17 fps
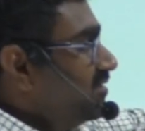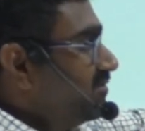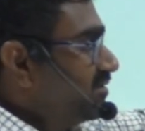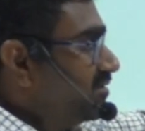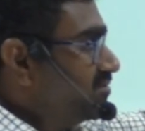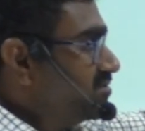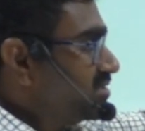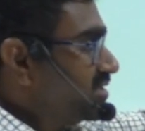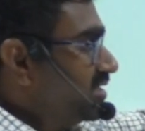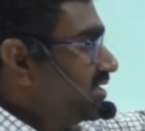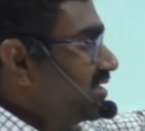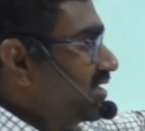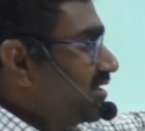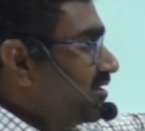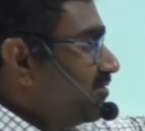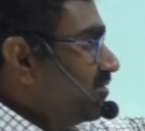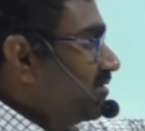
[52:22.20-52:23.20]
Ivanovsky
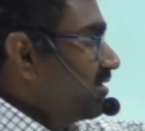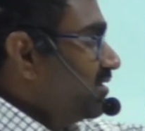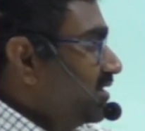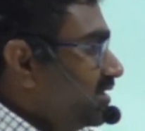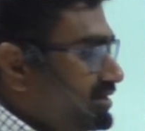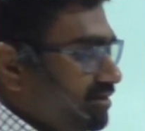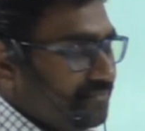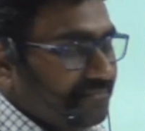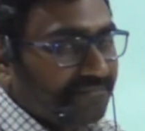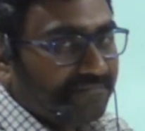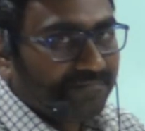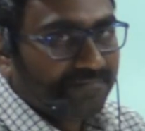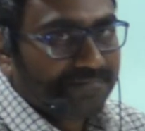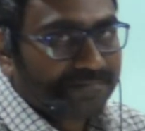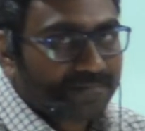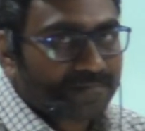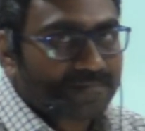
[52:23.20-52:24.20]
concluded that
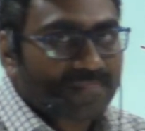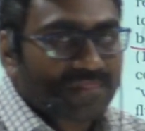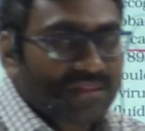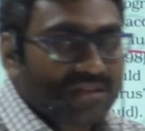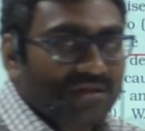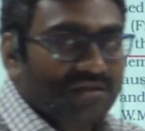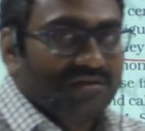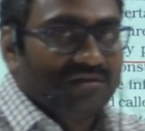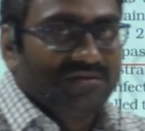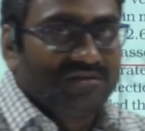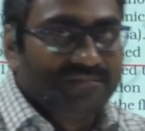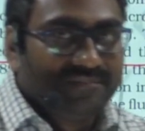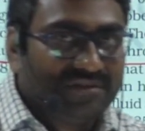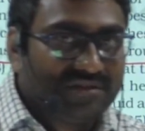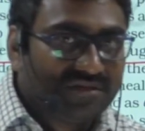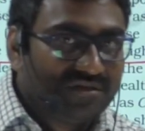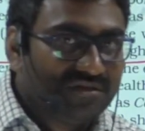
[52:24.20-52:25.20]

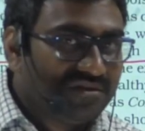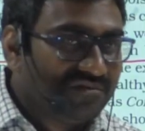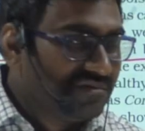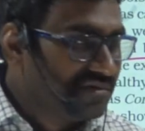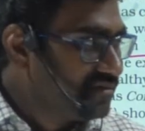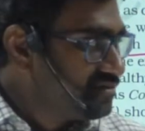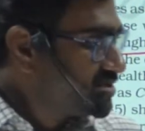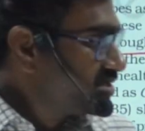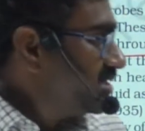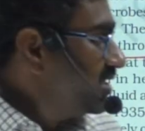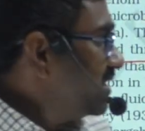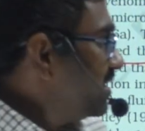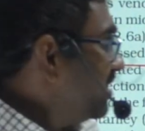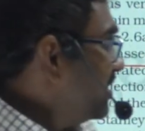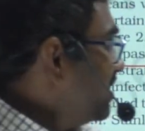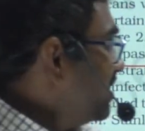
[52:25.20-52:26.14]
Dmitry Ivanovsky